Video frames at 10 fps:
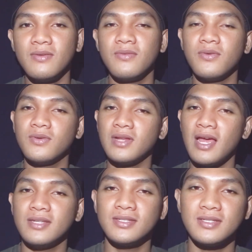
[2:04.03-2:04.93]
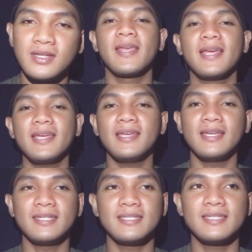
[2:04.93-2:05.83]
For the last
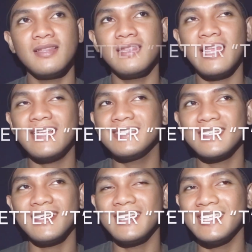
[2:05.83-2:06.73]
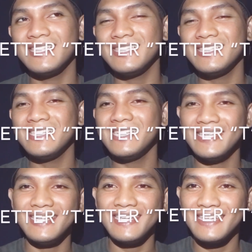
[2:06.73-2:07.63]
is letter
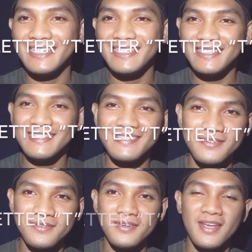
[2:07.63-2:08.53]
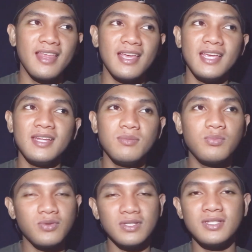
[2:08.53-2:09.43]
T. So in
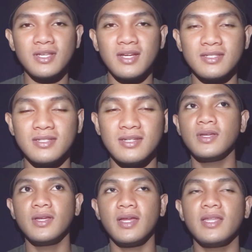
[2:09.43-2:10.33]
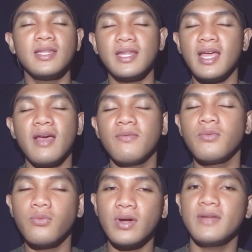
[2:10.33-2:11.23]
British accent they have
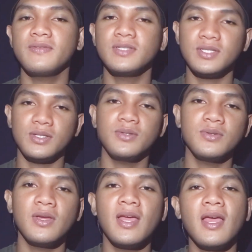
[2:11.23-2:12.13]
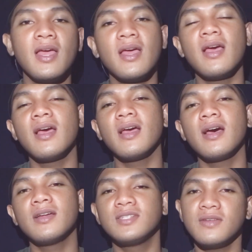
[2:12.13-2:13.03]
one of 2
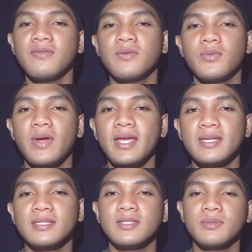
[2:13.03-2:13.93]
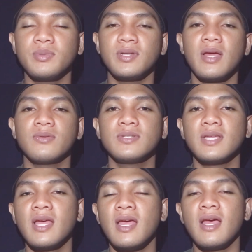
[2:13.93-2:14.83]
different ways to pronounce
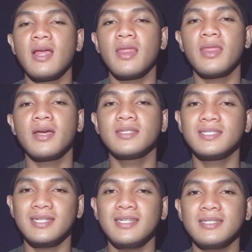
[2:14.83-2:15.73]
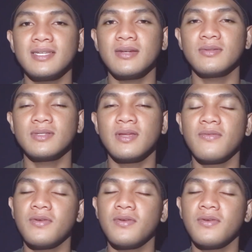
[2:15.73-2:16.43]
the T sounds.